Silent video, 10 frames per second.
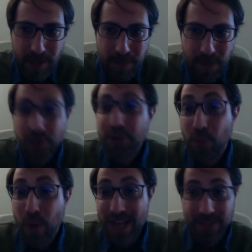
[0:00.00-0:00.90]
because
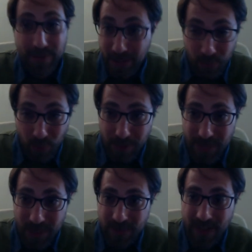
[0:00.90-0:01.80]
otherwise it
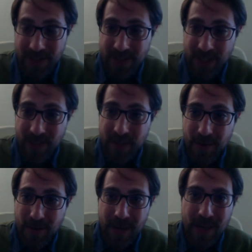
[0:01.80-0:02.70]
wouldn't be authentic
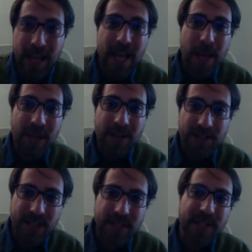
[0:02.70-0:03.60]
right but at
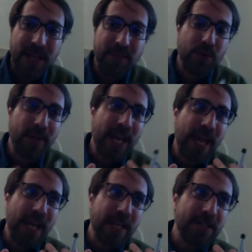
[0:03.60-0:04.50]
the same time you
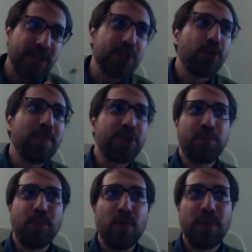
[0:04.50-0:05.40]
gain so much
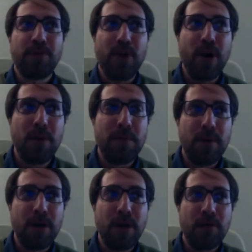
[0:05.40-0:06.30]
more from
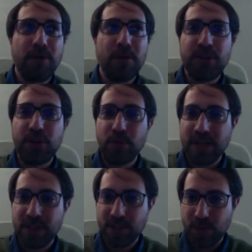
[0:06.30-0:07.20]
uh, from
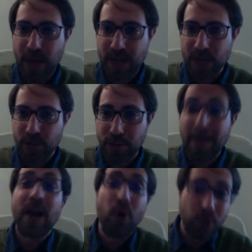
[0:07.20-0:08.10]
human interaction
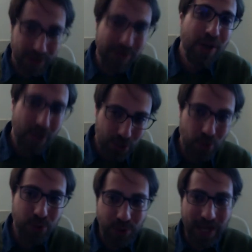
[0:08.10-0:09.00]
but oh,
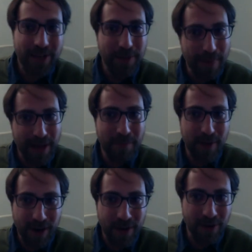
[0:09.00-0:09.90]
you also get the bad
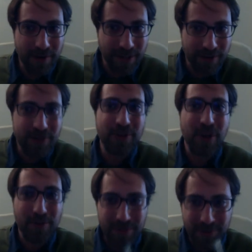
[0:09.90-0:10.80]
part of it you
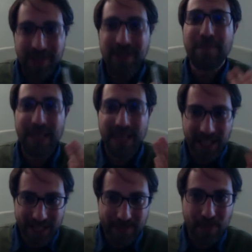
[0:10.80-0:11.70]
know like being
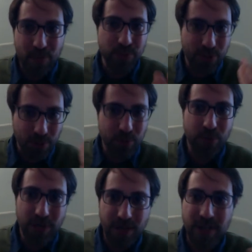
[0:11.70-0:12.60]
exposed to
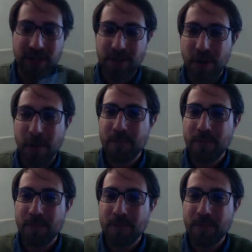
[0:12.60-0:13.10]
uh, you know